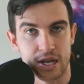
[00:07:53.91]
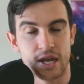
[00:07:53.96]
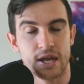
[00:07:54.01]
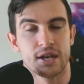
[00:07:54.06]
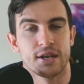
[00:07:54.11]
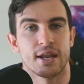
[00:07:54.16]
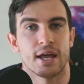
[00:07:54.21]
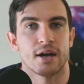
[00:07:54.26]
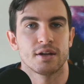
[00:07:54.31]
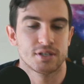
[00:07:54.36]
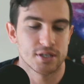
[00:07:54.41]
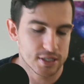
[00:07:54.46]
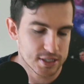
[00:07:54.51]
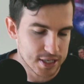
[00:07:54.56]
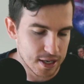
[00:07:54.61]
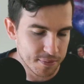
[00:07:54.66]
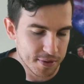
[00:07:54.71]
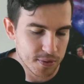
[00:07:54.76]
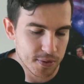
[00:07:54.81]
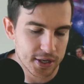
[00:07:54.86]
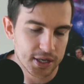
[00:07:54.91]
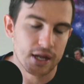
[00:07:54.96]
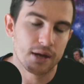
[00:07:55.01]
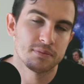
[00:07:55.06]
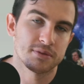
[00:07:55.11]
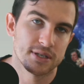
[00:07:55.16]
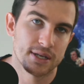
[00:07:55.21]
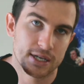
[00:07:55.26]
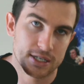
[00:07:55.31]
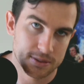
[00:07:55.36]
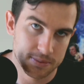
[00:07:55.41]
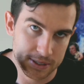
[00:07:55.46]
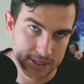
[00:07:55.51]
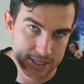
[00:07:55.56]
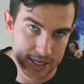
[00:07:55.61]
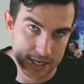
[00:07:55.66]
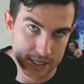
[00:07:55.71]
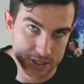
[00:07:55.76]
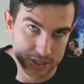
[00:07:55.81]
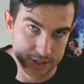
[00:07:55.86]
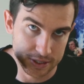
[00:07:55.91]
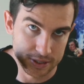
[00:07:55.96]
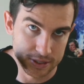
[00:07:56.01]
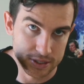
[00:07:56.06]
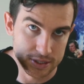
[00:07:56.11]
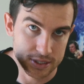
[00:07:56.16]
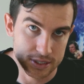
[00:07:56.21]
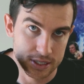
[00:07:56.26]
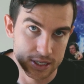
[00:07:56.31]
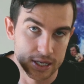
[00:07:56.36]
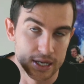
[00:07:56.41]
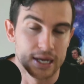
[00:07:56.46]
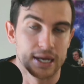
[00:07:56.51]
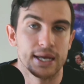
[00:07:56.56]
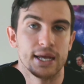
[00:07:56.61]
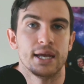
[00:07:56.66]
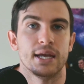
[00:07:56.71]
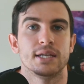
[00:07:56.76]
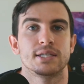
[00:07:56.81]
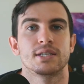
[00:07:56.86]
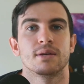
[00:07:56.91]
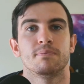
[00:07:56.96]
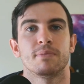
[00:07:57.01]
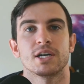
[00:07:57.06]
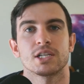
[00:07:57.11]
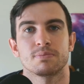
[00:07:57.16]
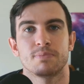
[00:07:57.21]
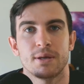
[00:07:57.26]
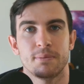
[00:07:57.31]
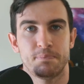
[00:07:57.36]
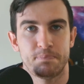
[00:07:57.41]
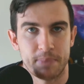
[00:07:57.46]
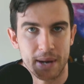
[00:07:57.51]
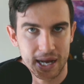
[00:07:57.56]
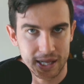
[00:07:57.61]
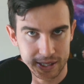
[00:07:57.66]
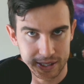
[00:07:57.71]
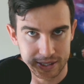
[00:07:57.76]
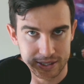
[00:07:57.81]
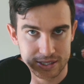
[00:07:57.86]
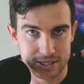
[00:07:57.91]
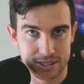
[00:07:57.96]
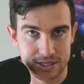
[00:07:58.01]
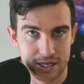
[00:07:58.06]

Now, just something when it comes to expectations is it must be balanced.